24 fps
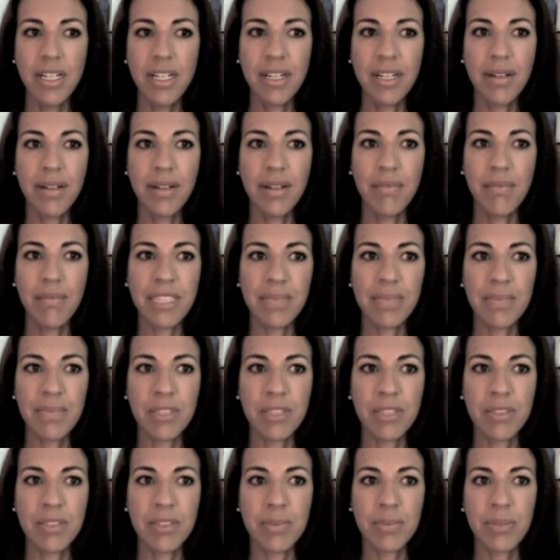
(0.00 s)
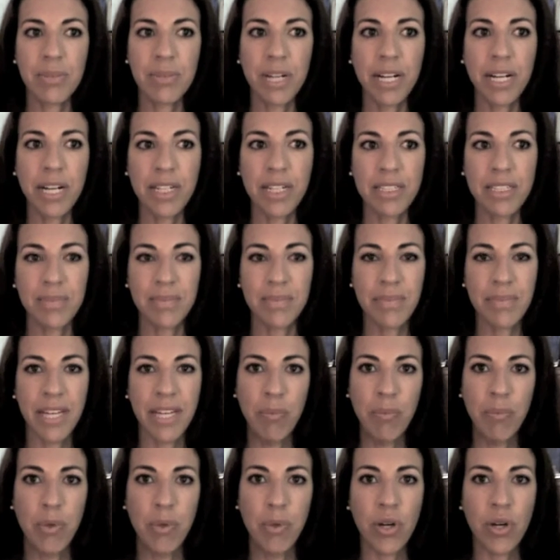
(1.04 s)
My spiritual practice became
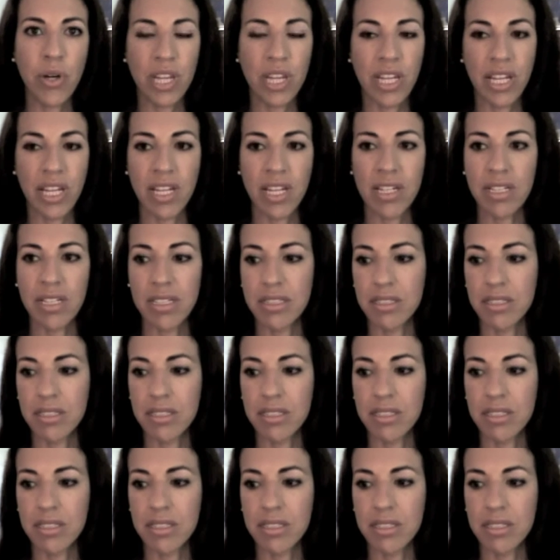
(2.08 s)
more than